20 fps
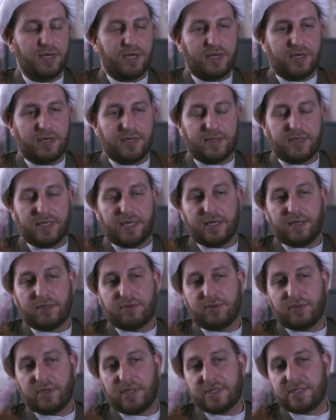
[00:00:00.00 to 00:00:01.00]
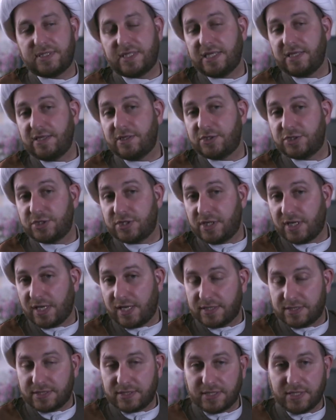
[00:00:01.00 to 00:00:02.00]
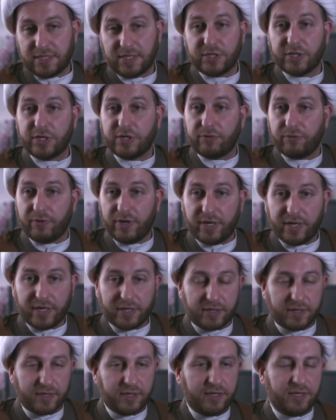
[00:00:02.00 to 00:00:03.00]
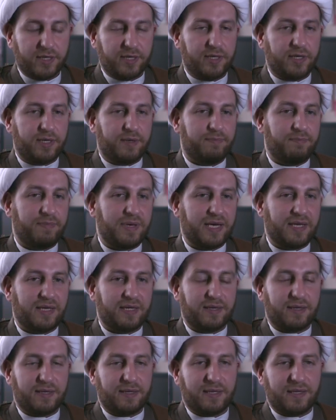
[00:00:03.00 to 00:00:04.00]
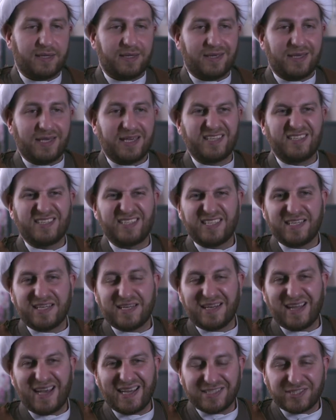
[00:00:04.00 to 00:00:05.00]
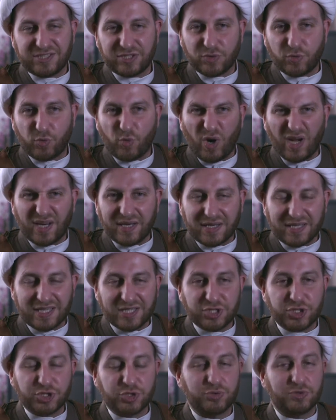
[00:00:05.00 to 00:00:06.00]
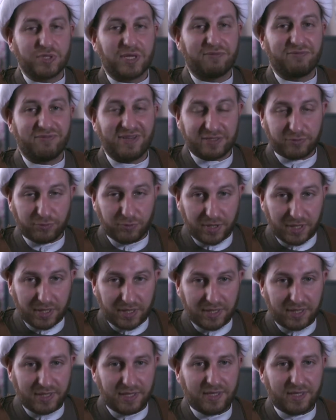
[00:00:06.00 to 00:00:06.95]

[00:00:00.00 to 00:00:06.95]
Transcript: Ayatollah Sayyid Shirazi in Iran back in 1891 issued a fatwa